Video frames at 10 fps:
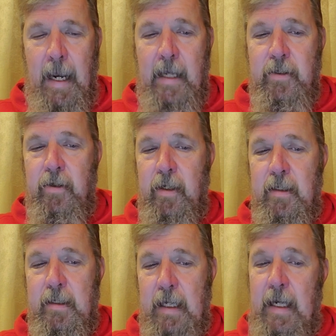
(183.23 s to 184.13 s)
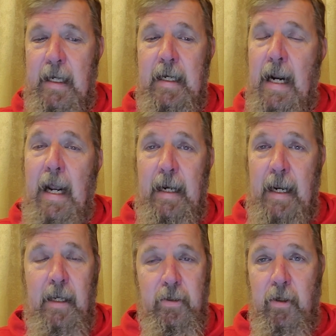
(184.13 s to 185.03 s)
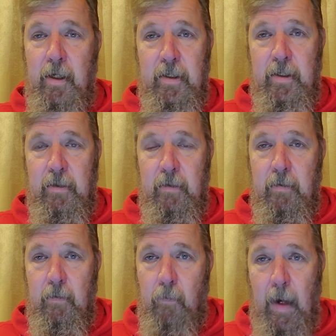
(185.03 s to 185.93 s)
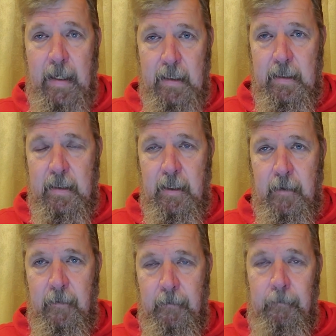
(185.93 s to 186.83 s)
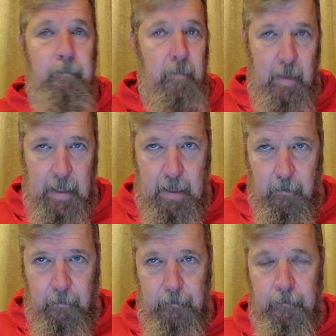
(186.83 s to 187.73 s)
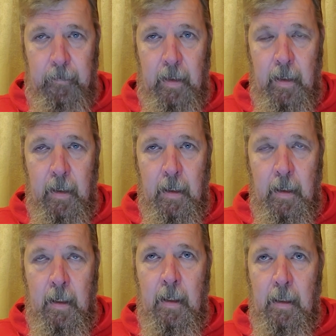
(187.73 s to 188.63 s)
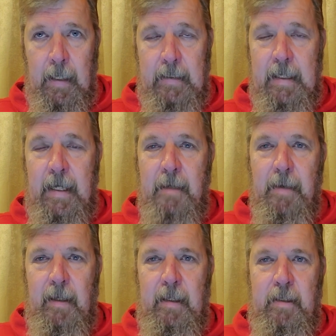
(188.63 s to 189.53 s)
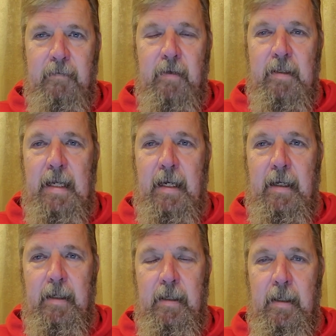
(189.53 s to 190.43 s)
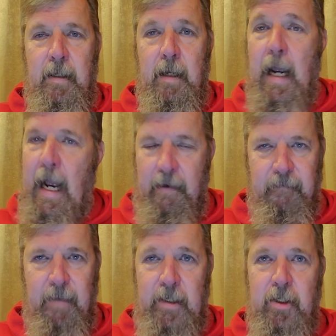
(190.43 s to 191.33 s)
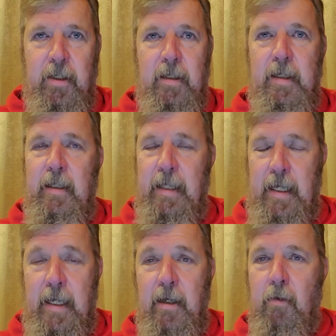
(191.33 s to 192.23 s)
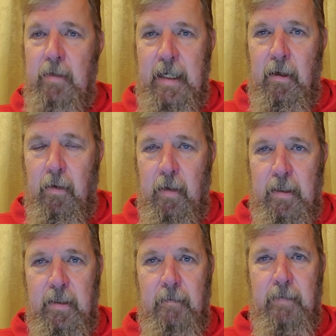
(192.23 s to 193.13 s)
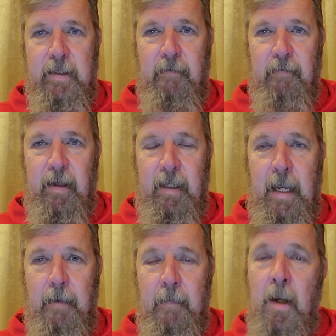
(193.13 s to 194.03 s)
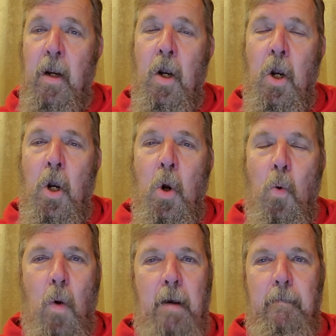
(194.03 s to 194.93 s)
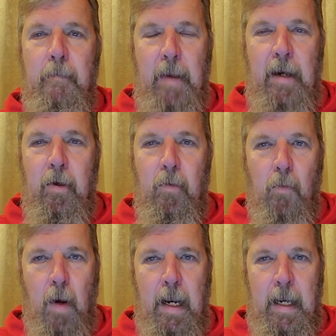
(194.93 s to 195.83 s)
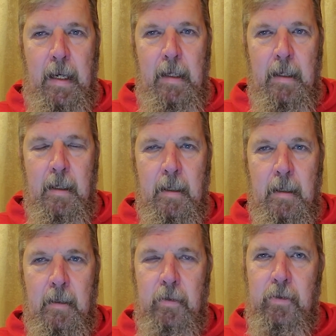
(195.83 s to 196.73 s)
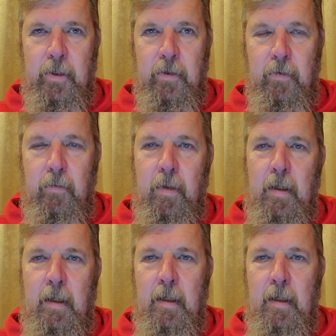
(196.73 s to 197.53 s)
hazardous and non-hazardous waste. Now, let's think about this for a second. I've mentioned the eco-terrorism, stuff like that. What better way to